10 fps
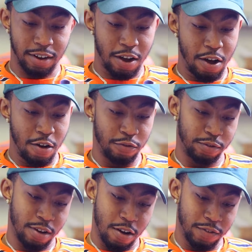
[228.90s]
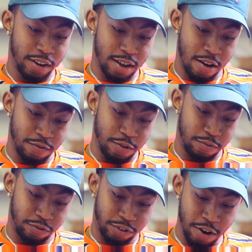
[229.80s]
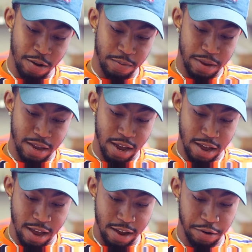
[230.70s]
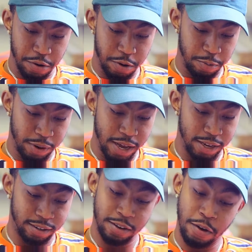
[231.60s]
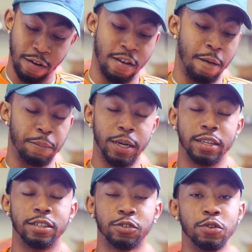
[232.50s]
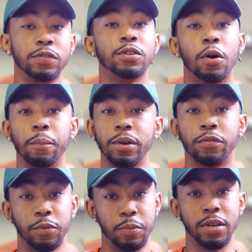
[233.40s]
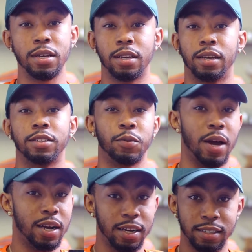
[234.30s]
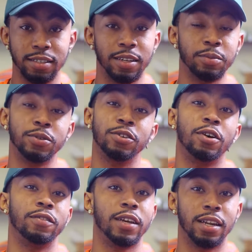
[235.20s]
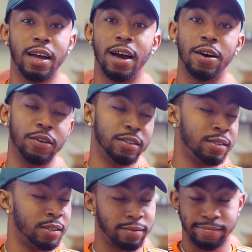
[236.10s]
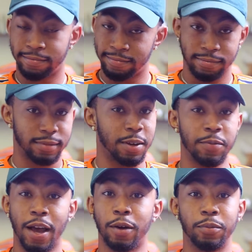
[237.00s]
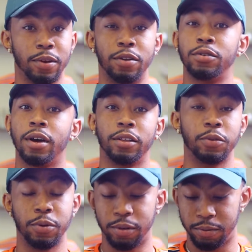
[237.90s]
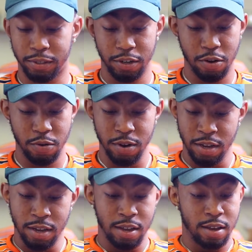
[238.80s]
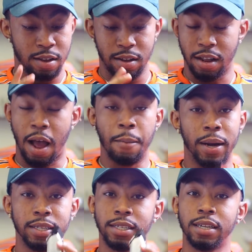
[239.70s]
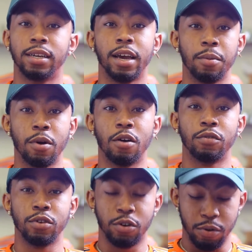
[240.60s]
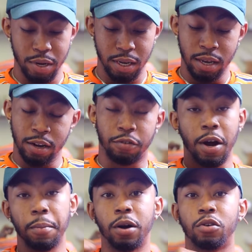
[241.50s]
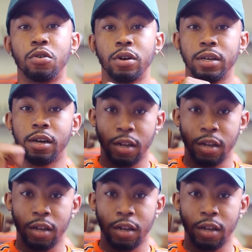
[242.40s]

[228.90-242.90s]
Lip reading: off the jump, man, I had no complaints. But the truth is gonna be for me is when I cut these clippers on, if they loud, I'm not gonna be able to do nothing with them. So I'm about to shut the camera off real quick, grab my corded